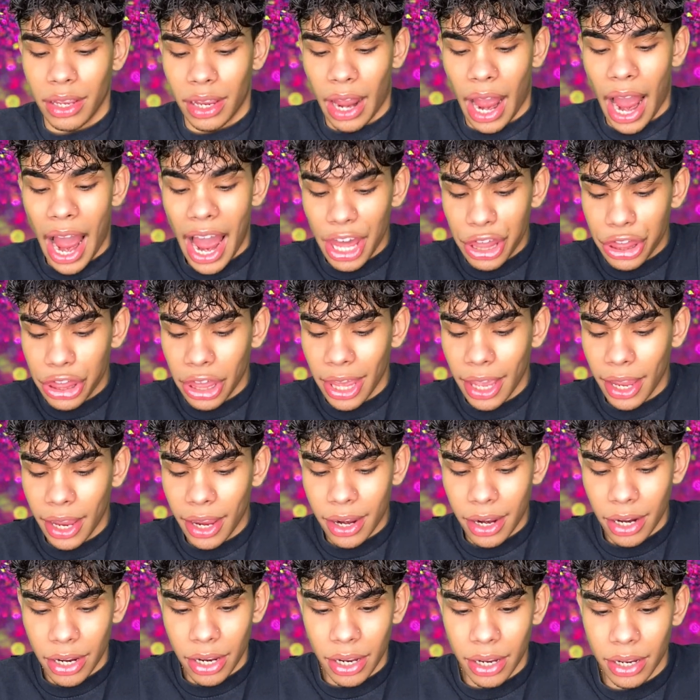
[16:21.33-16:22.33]
I
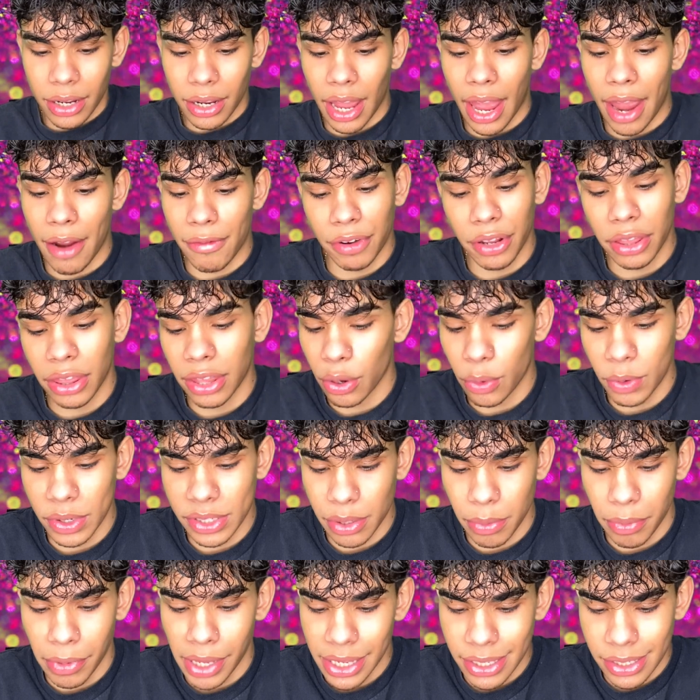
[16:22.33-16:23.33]
think everything was
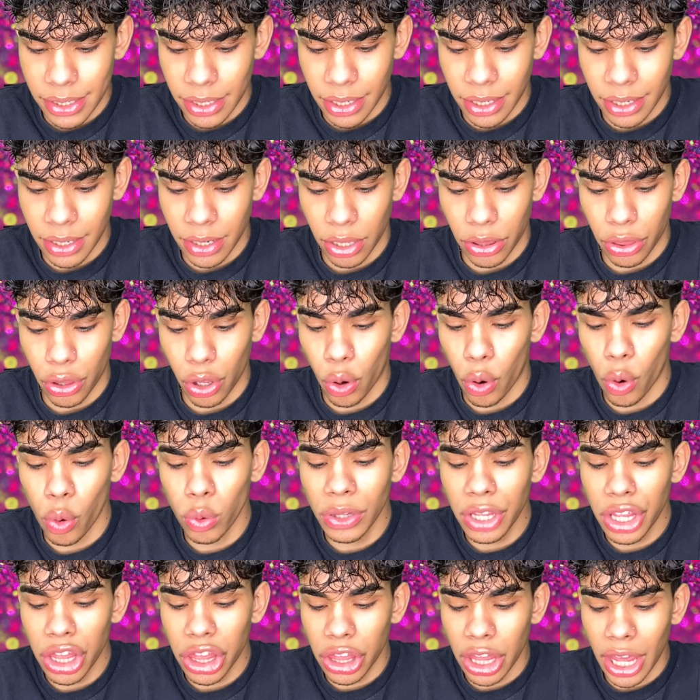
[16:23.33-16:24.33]
amazing. The
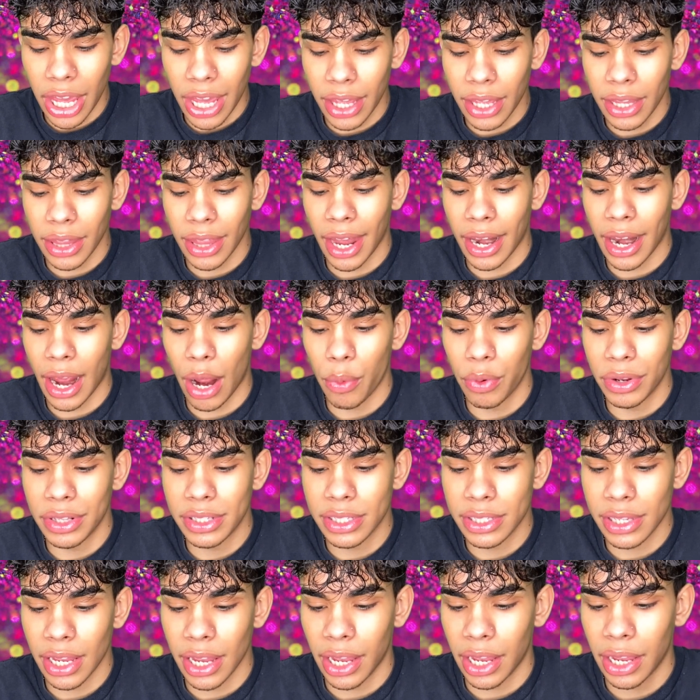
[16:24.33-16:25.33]
only thing that I would
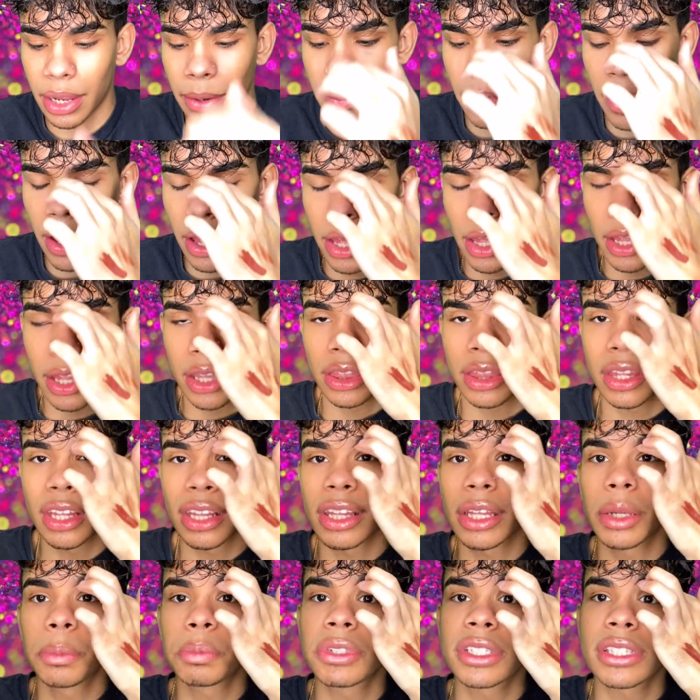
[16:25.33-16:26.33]
say, the
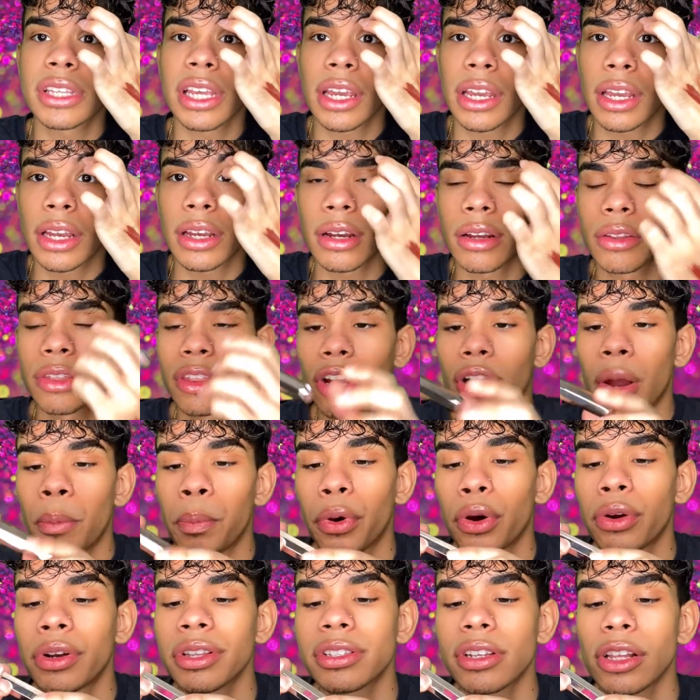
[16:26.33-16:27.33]
lipstick, the
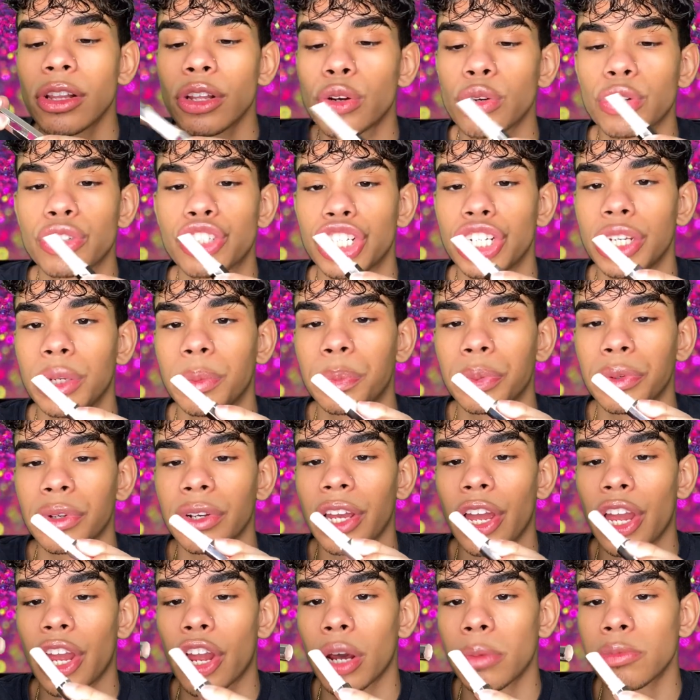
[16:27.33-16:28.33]
component's a little cheap.
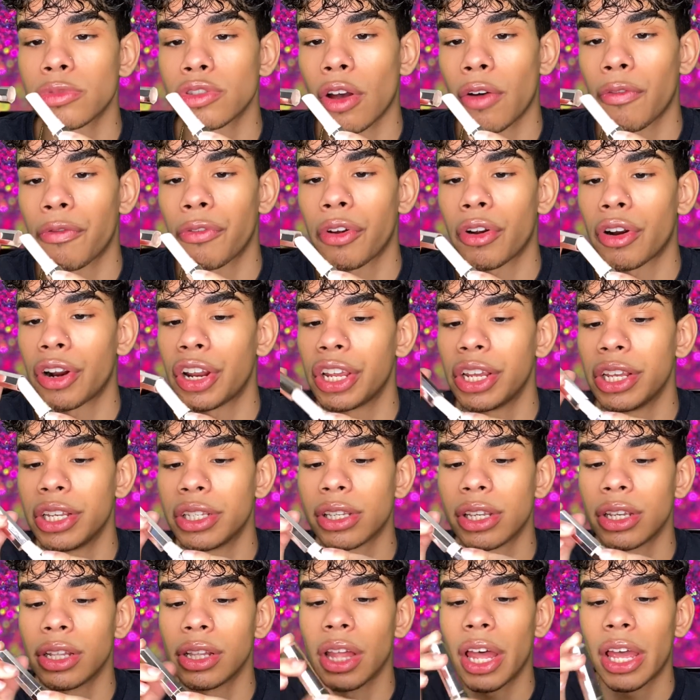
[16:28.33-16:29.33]
It comes off very
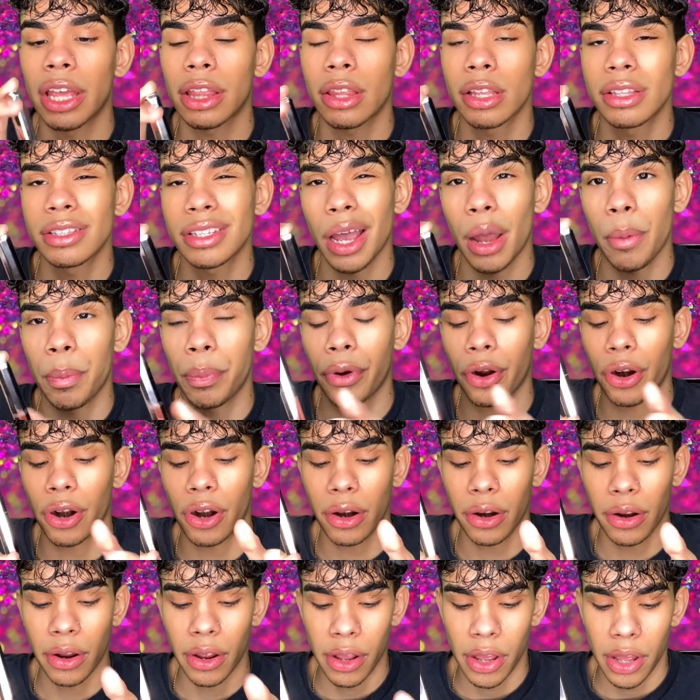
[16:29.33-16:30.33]
easy, like the top
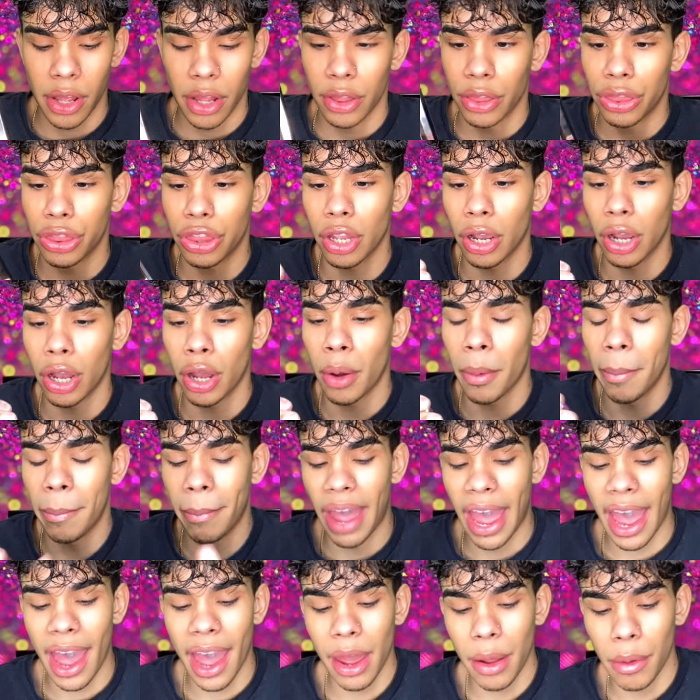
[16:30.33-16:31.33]
part. The
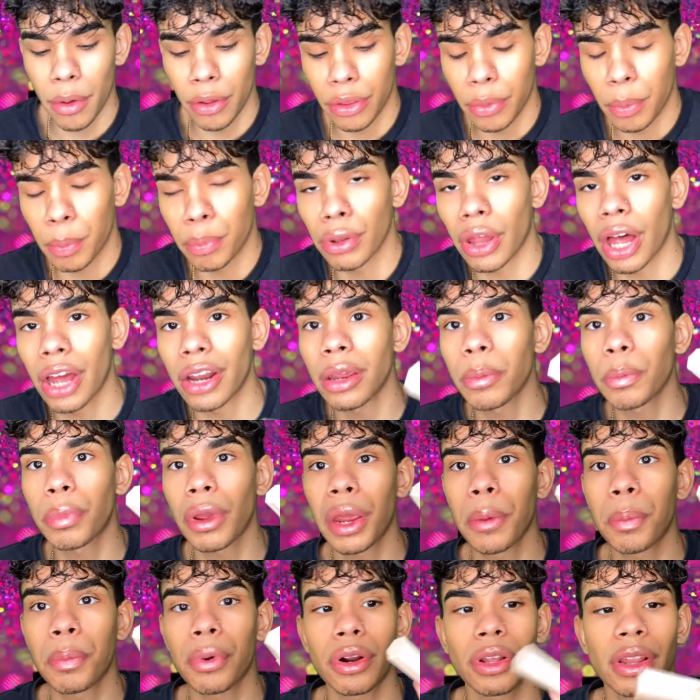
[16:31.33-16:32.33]
matte blotting
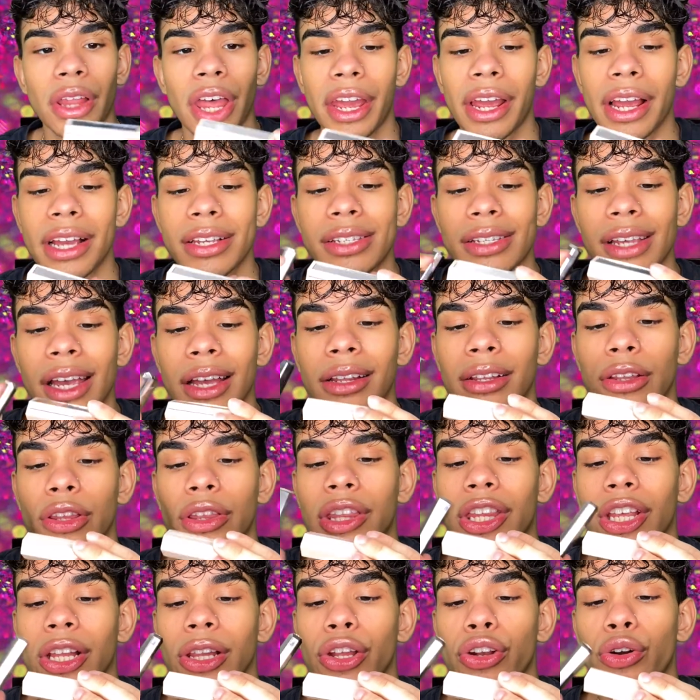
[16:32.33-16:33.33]
paper, like I said,
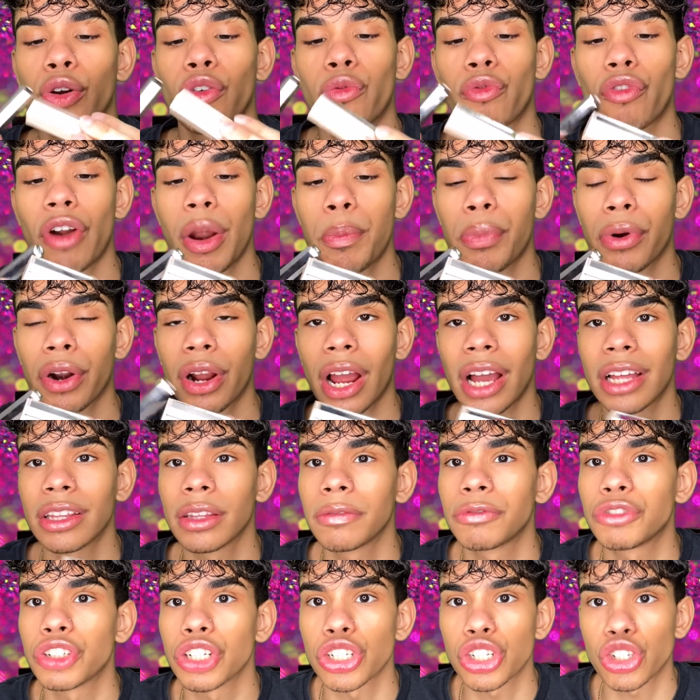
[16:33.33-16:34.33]
the little ripper kind
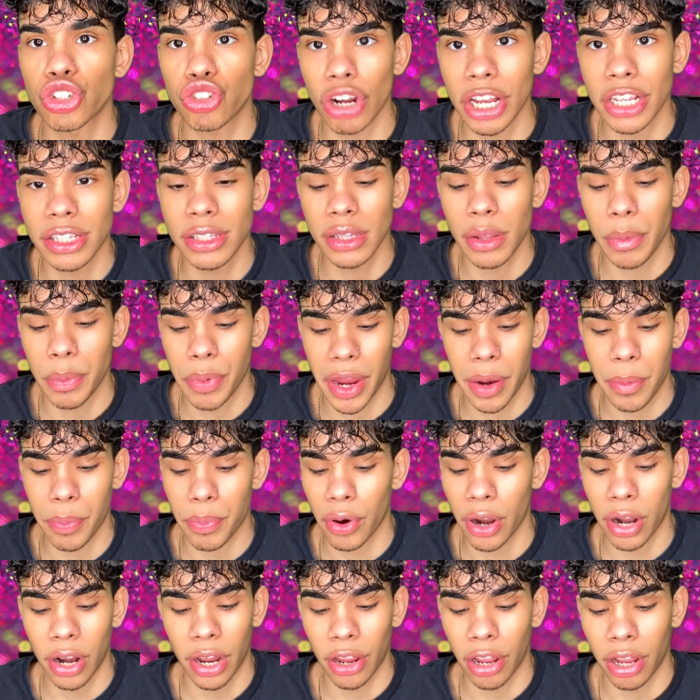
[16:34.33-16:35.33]
of just shreds the
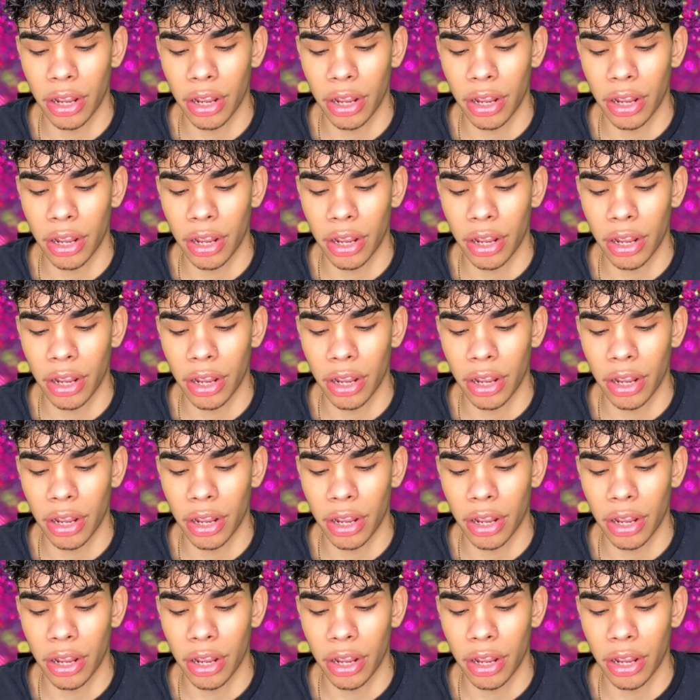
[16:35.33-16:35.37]
paper,